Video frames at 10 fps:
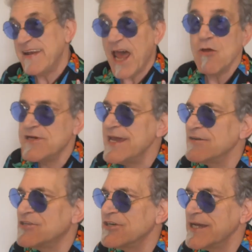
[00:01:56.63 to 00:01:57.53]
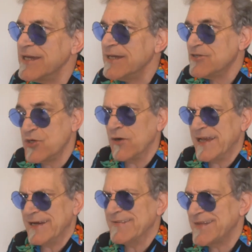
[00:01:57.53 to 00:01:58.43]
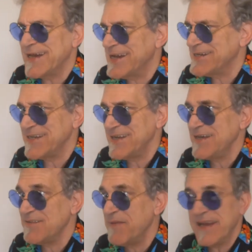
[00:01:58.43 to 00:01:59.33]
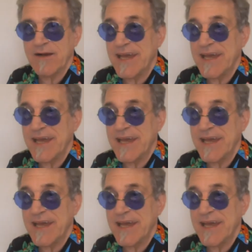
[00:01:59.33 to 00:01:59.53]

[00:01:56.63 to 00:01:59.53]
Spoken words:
No doubt, Johnny, Julian Assange, he's mental.